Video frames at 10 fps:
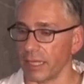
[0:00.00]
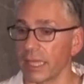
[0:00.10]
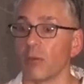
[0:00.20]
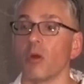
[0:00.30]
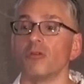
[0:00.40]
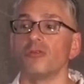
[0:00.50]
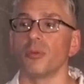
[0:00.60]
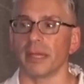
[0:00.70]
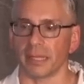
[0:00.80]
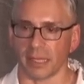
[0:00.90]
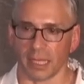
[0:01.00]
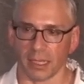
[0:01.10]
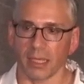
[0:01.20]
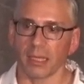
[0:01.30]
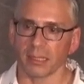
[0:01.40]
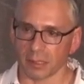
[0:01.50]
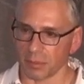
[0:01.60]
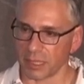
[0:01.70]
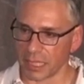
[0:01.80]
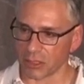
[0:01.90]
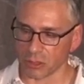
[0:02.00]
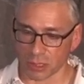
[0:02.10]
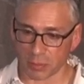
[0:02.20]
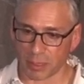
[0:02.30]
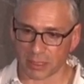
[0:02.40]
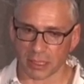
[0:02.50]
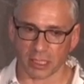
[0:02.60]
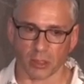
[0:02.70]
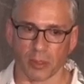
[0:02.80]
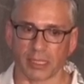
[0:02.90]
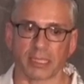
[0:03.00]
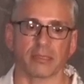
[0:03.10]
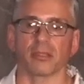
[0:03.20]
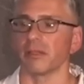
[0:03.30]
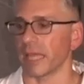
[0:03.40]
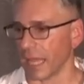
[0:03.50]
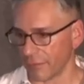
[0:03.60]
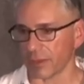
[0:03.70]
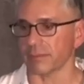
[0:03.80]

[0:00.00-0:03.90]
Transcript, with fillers: and they won't do anything substantial, especially in the US, until they have it.